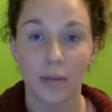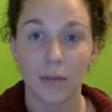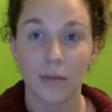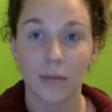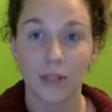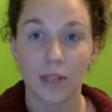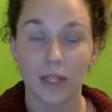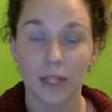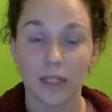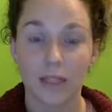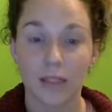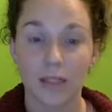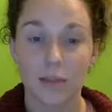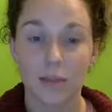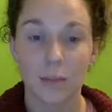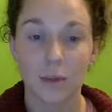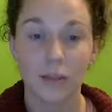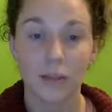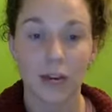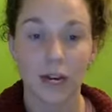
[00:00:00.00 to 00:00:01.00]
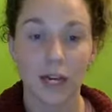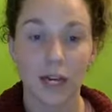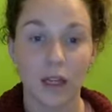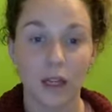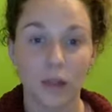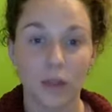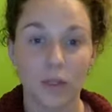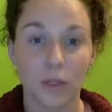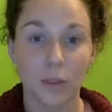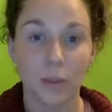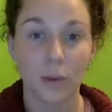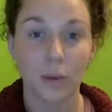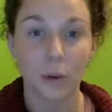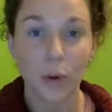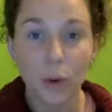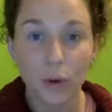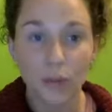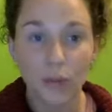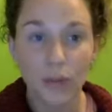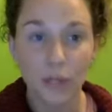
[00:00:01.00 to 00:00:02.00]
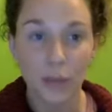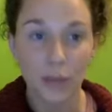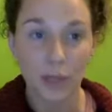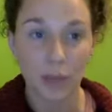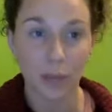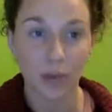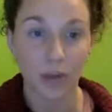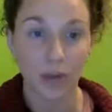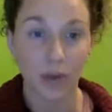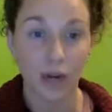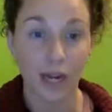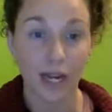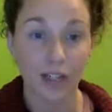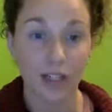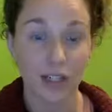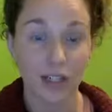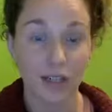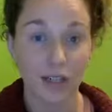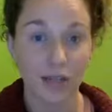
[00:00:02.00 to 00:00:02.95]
really provide a lot of support for the people who are actually